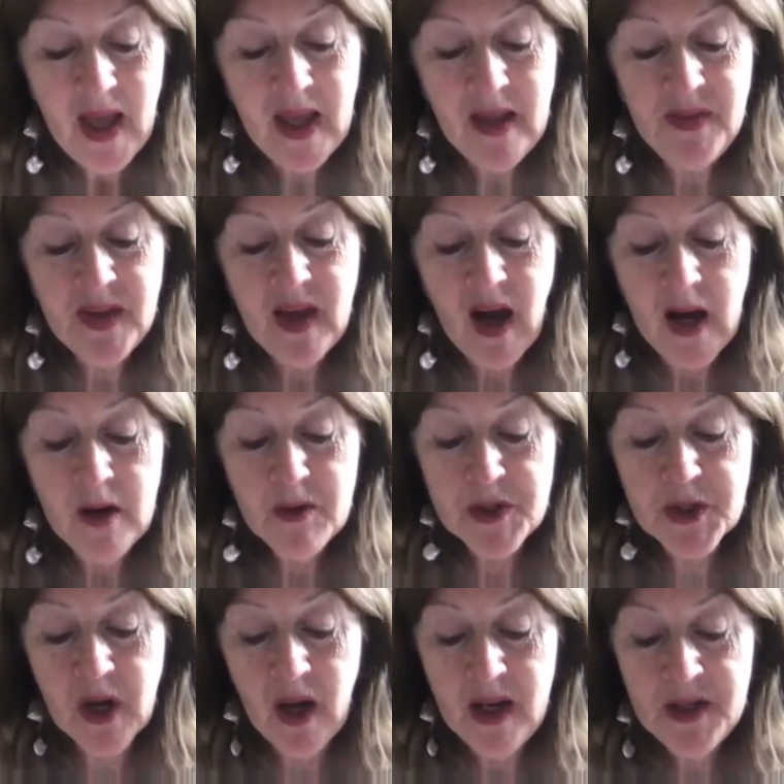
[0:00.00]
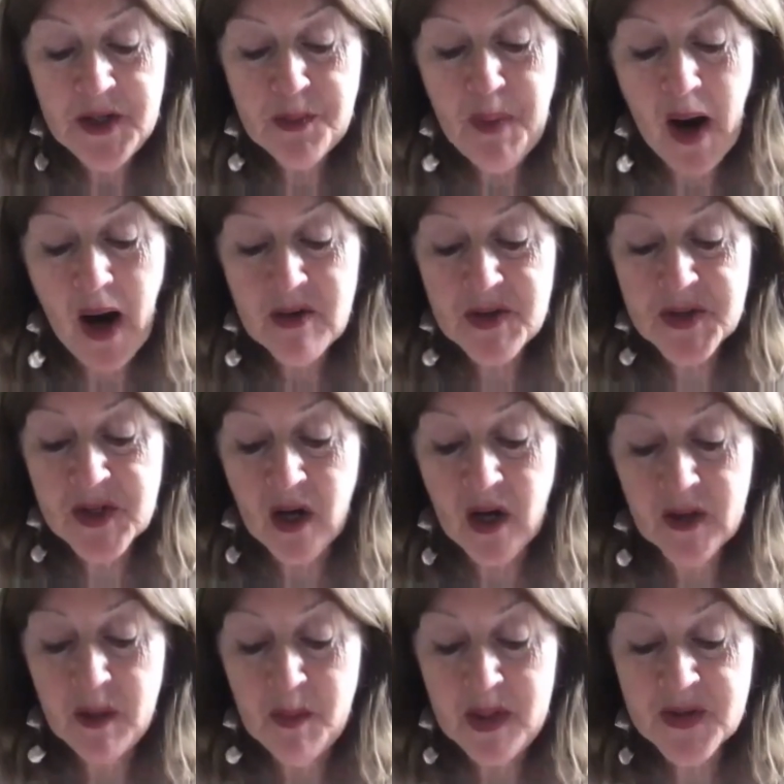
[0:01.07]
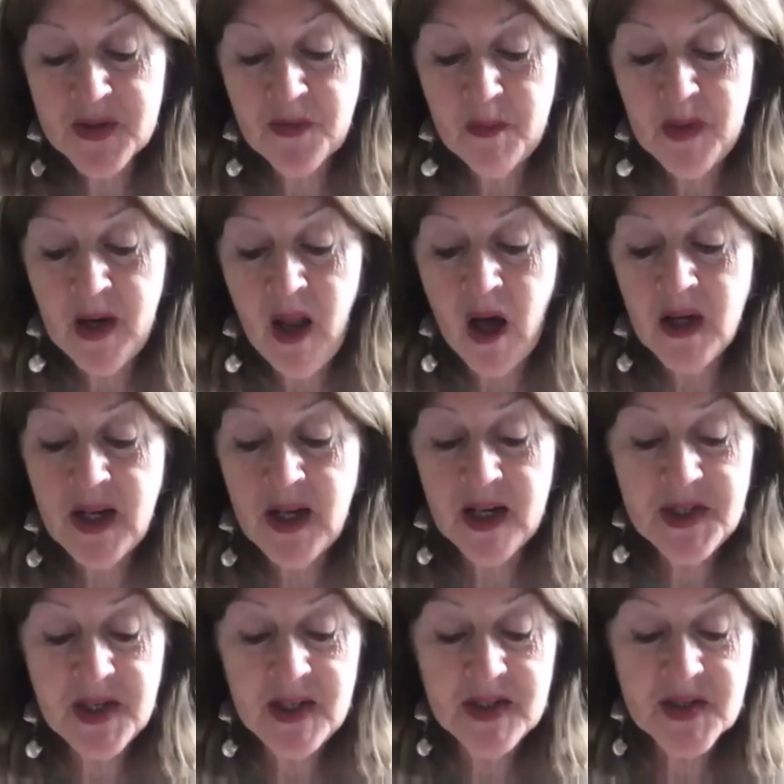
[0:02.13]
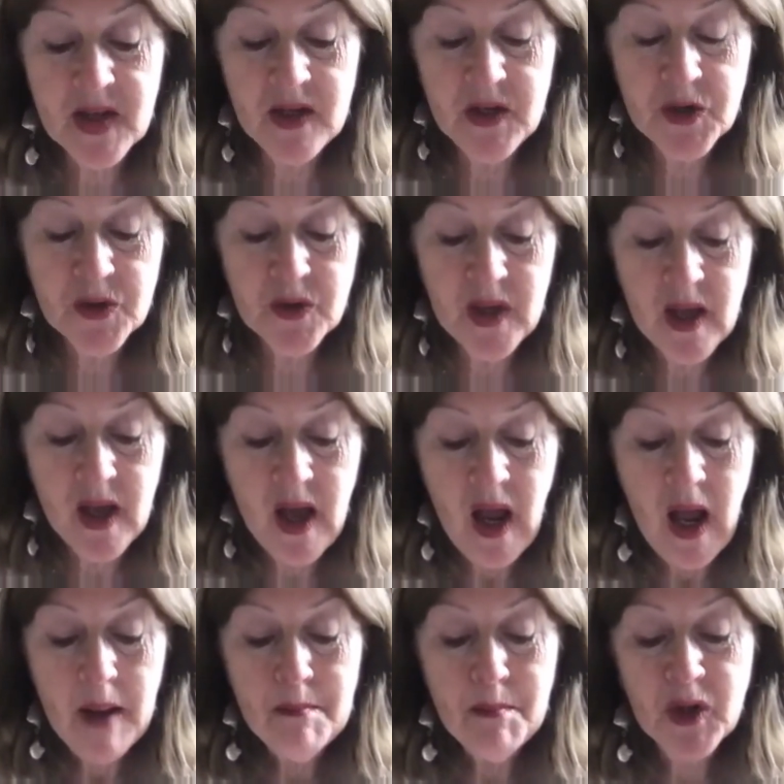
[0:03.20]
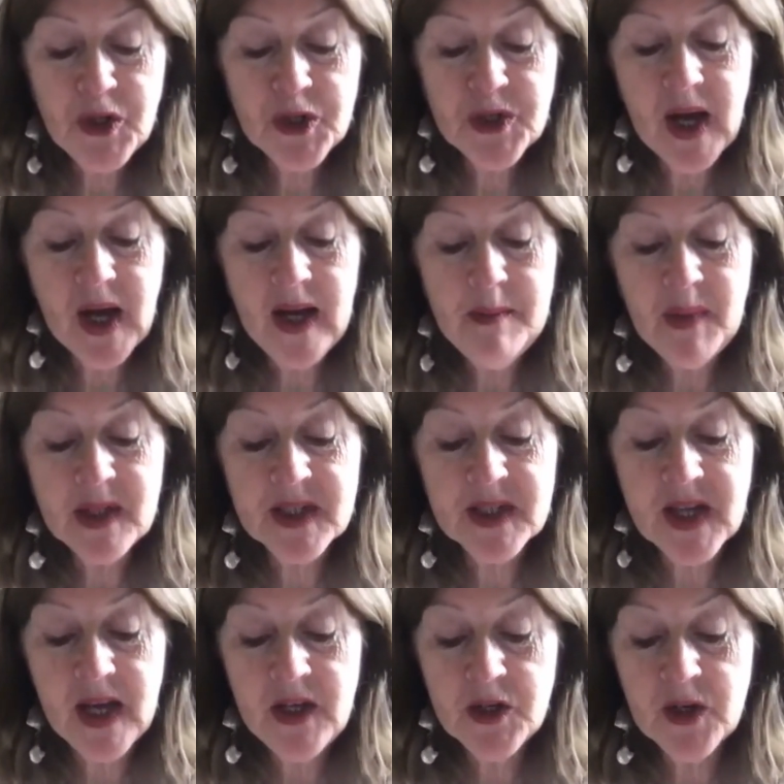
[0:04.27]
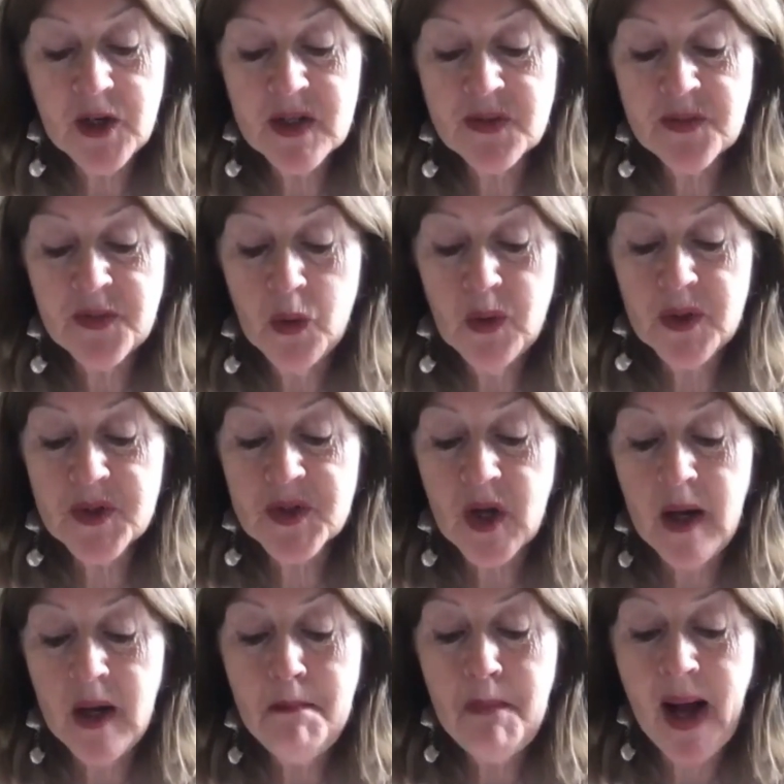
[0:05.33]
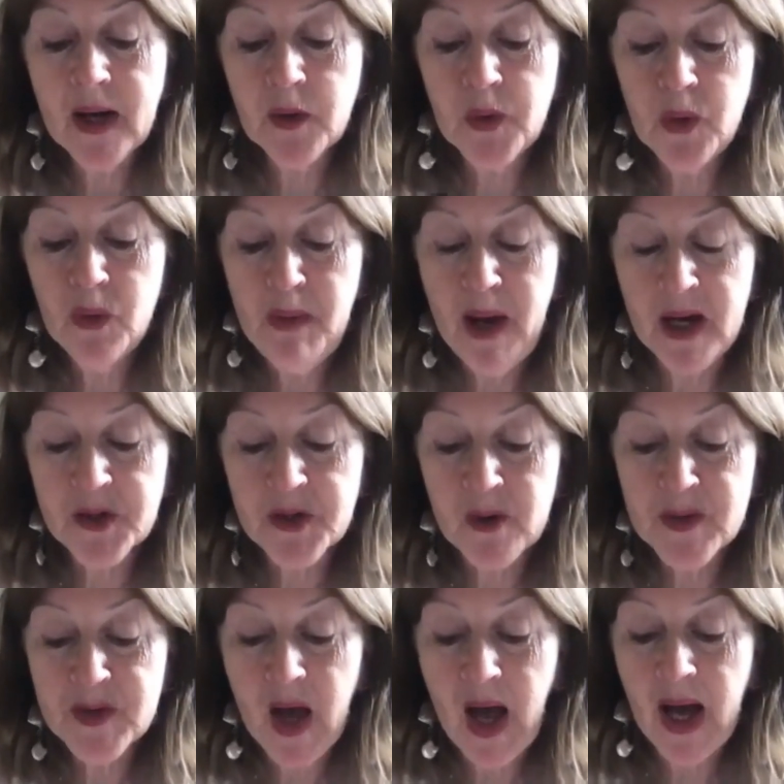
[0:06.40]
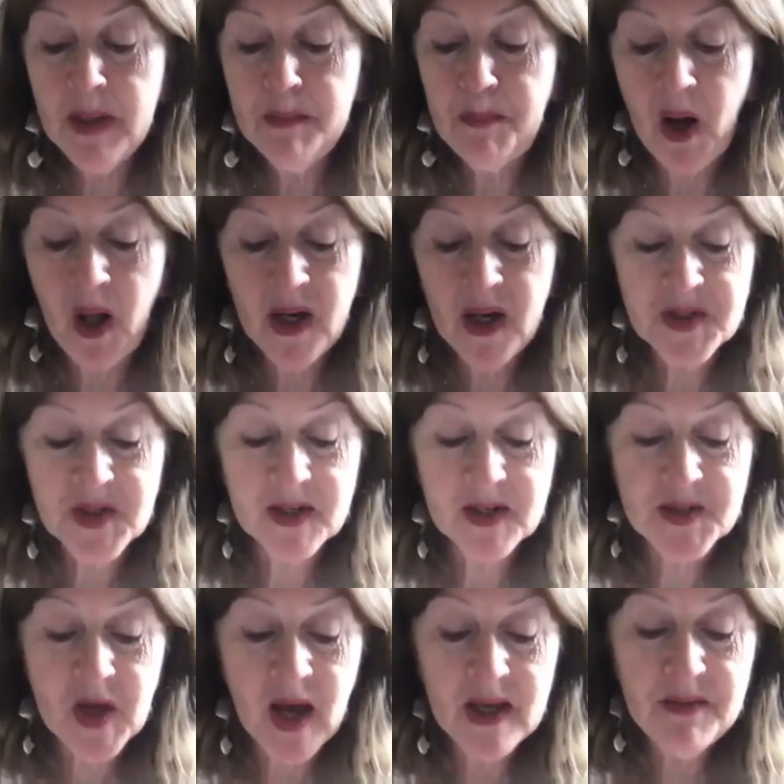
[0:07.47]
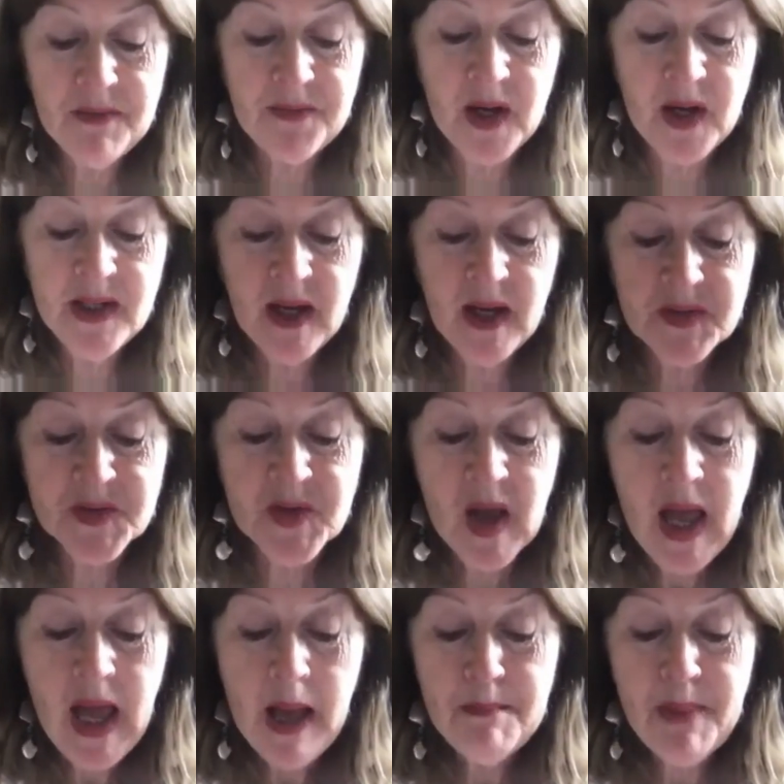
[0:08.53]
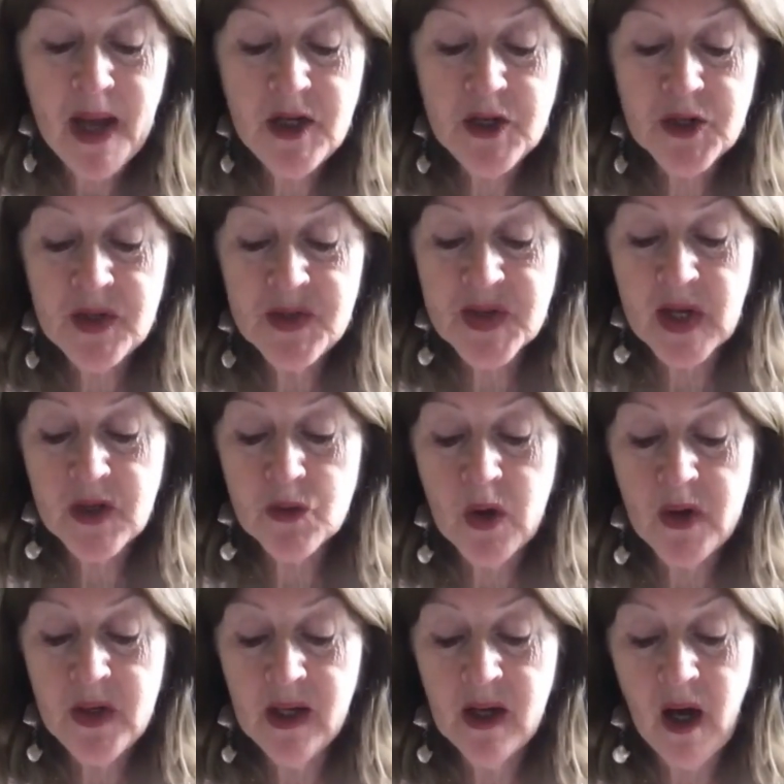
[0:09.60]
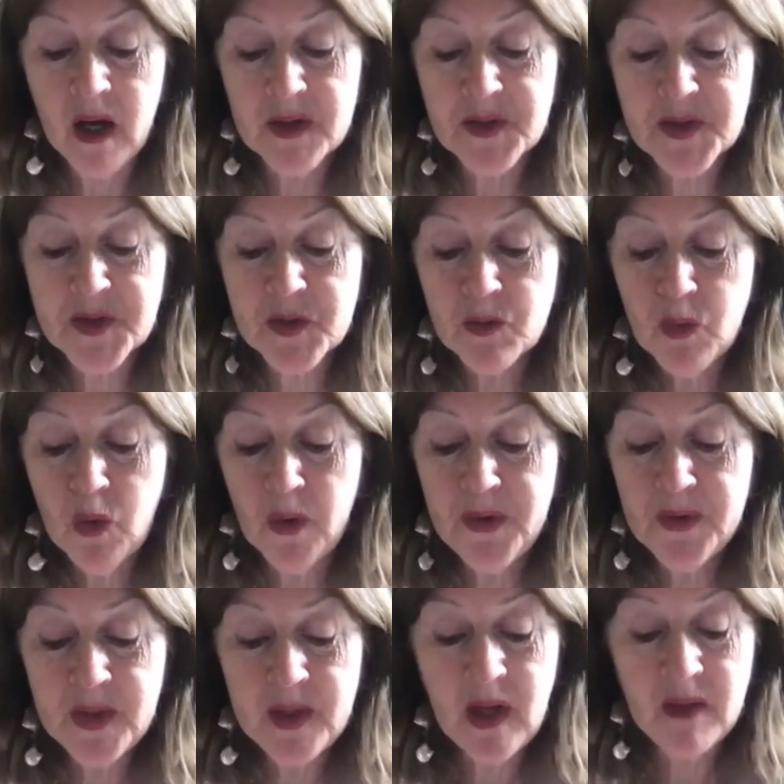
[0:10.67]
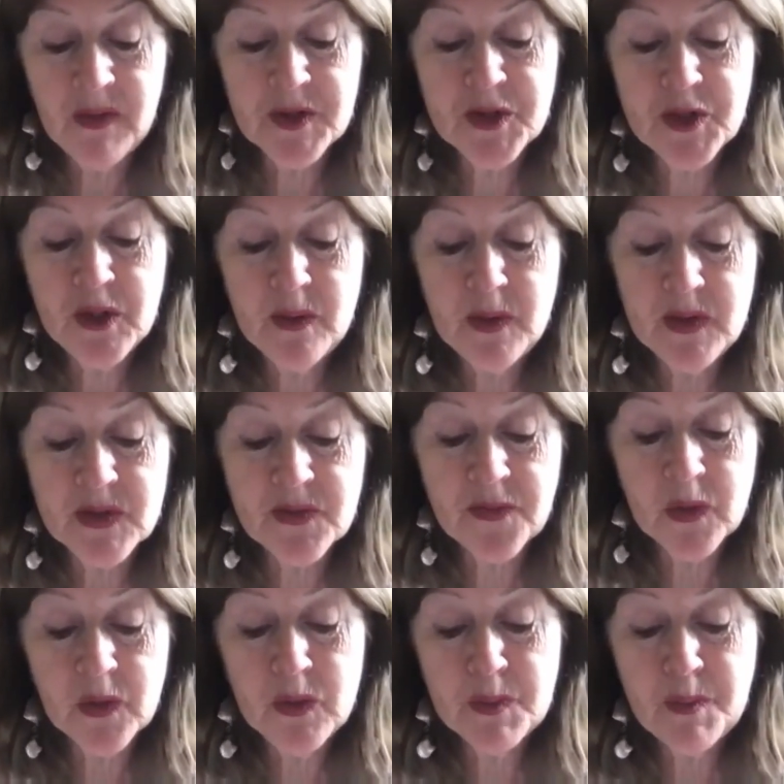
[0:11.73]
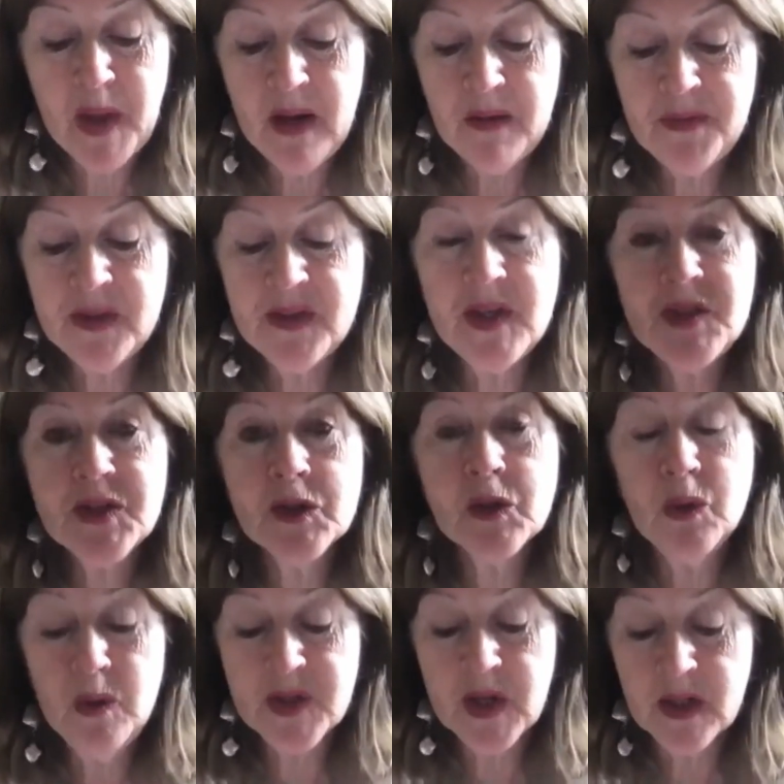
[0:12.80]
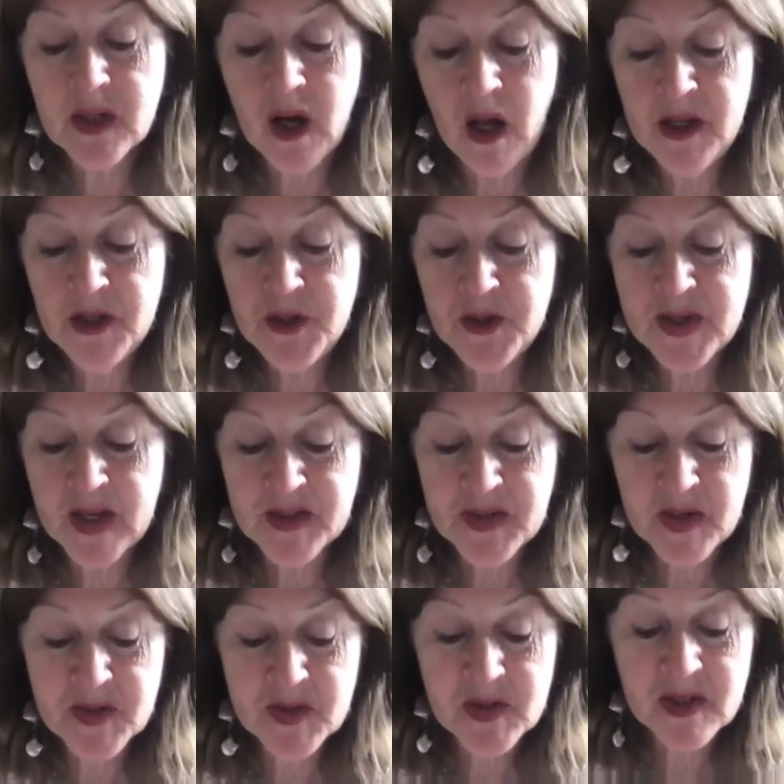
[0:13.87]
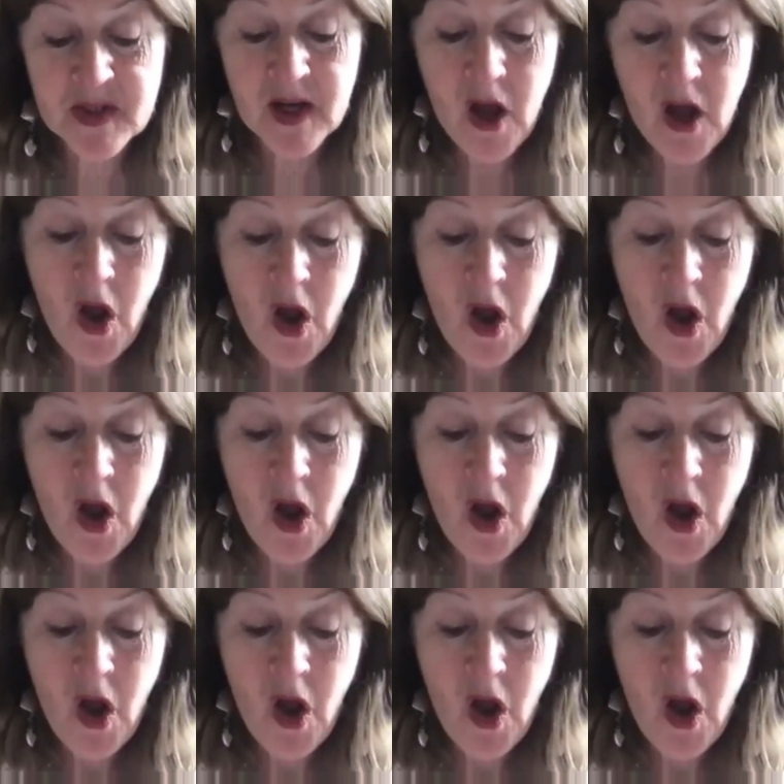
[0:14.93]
In the Irish College Paris documents from the long 19th century, much time and attention is focused on macro matters, high politics, high finance, pensions and running costs, rather than on the students for whose benefit these schools and colleges existed.